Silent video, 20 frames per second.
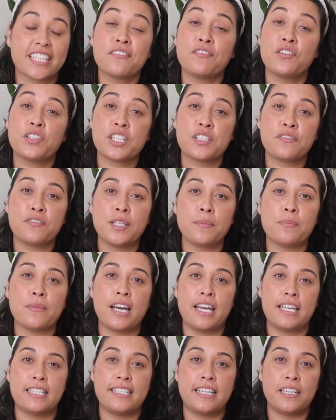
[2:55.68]
For this flip
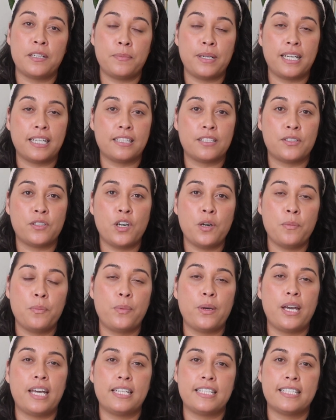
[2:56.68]
I sanded back the top
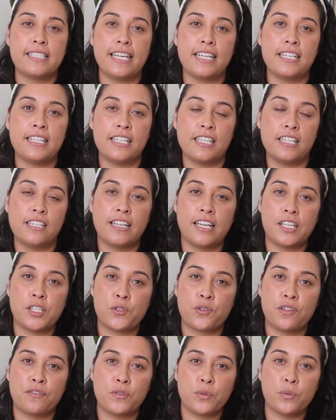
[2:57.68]
and stained it a nice
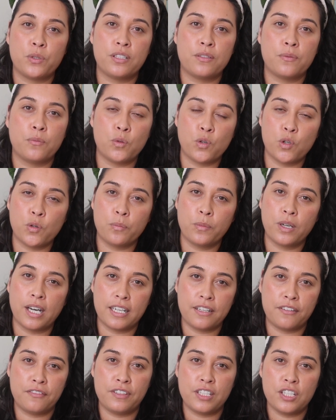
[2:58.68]
driftwood warm kind
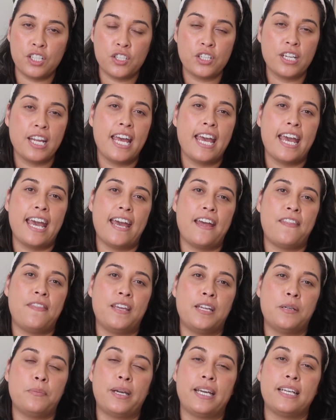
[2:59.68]
of finish, and
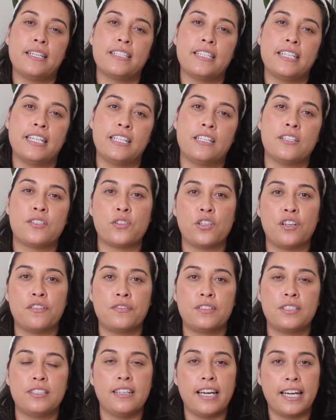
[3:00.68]
then painted it in a
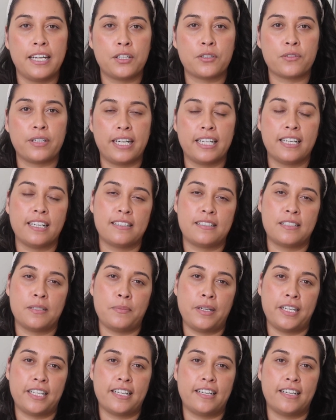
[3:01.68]
soft light grey custom made